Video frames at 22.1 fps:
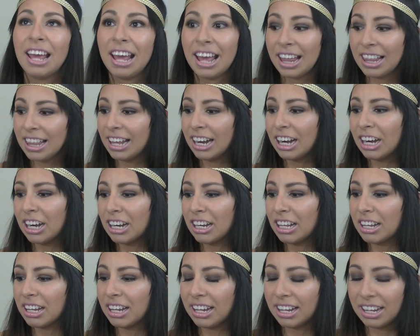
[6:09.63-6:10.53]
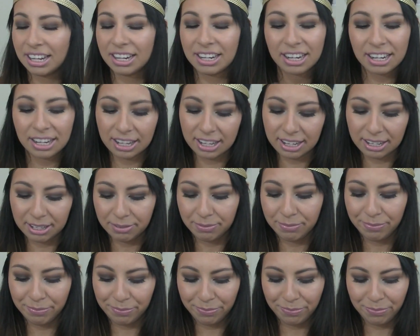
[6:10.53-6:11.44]
And they're like
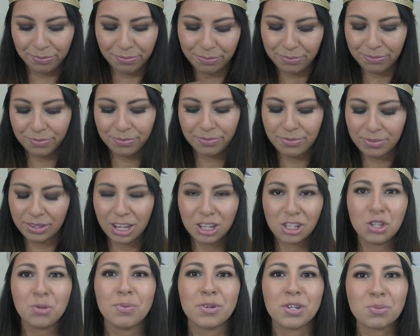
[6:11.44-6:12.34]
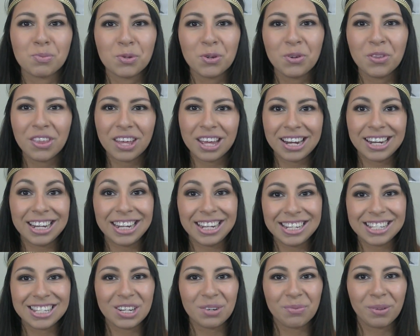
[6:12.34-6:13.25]
super smooth and
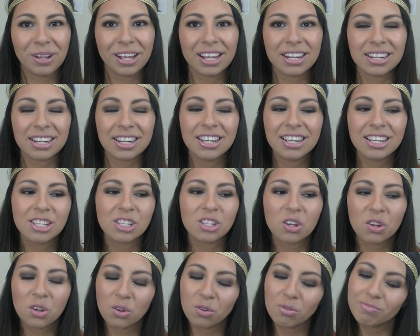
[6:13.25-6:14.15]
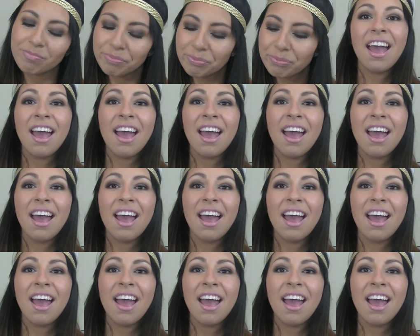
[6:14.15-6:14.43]
easy to blend. So